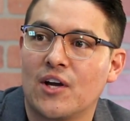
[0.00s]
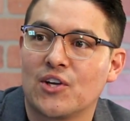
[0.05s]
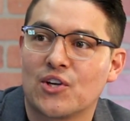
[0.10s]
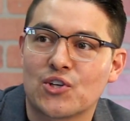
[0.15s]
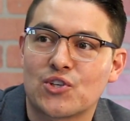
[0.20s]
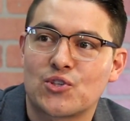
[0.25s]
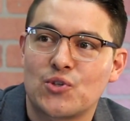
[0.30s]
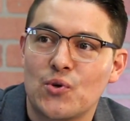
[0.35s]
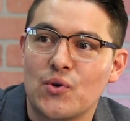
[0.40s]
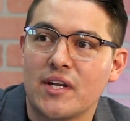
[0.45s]

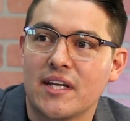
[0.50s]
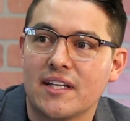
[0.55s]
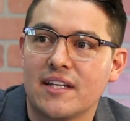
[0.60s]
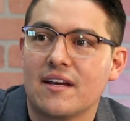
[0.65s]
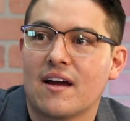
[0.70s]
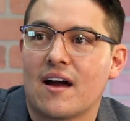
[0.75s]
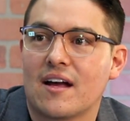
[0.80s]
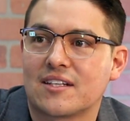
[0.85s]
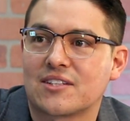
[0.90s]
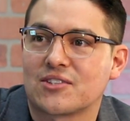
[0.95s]
You're shooting
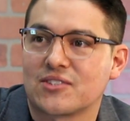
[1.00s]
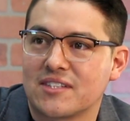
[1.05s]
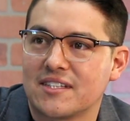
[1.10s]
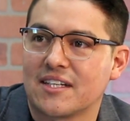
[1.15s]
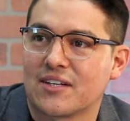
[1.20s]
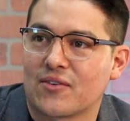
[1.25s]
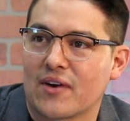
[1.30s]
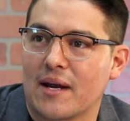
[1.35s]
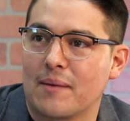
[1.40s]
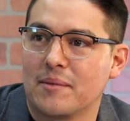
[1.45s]
the Oscars
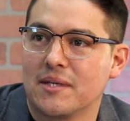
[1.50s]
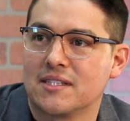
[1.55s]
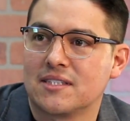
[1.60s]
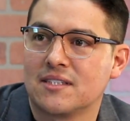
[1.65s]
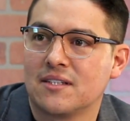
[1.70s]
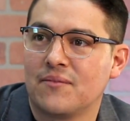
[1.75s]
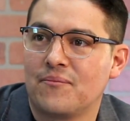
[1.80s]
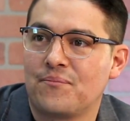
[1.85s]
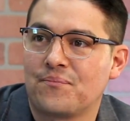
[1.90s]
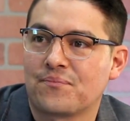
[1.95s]
and the
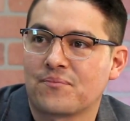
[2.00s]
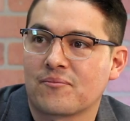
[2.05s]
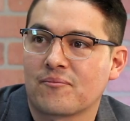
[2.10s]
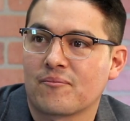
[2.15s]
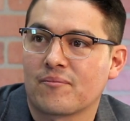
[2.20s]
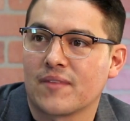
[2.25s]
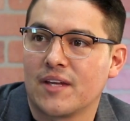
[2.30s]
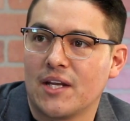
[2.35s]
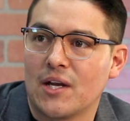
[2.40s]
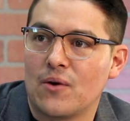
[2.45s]

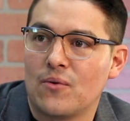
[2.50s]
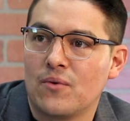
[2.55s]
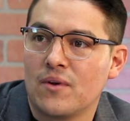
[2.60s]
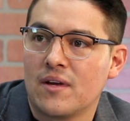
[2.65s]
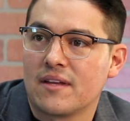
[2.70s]
Grammys.